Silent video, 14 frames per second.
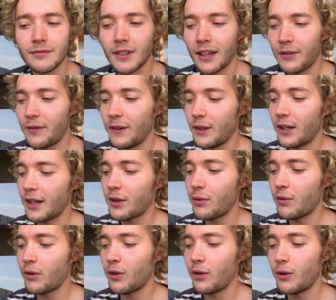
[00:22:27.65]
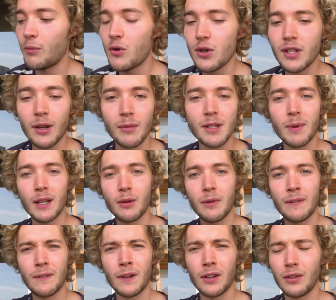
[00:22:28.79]
I feel like the more time I spend on my
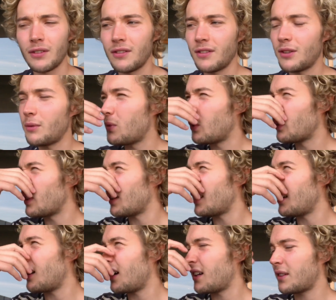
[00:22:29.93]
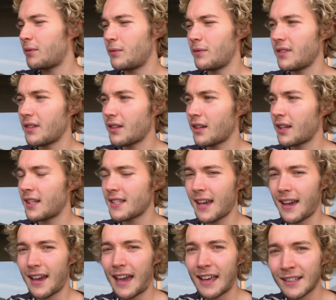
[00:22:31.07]
phone, the more that it's
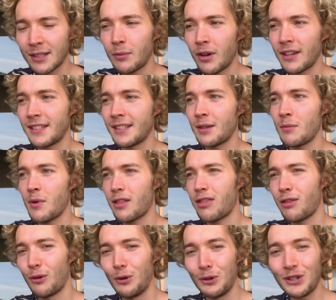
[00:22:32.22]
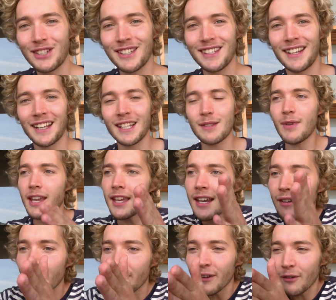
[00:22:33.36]
atomizing my thoughts, like it's making
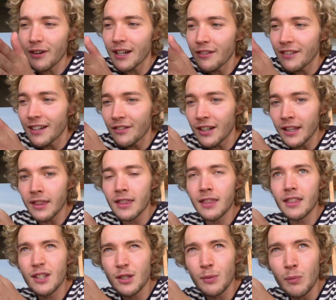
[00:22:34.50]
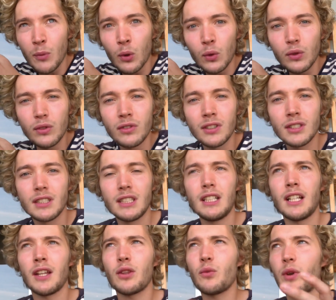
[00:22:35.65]
everything really, really, really small.
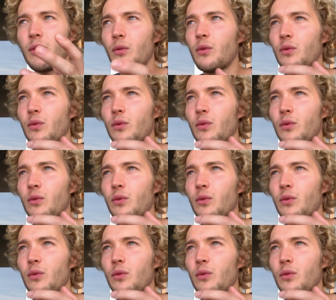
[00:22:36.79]
Like the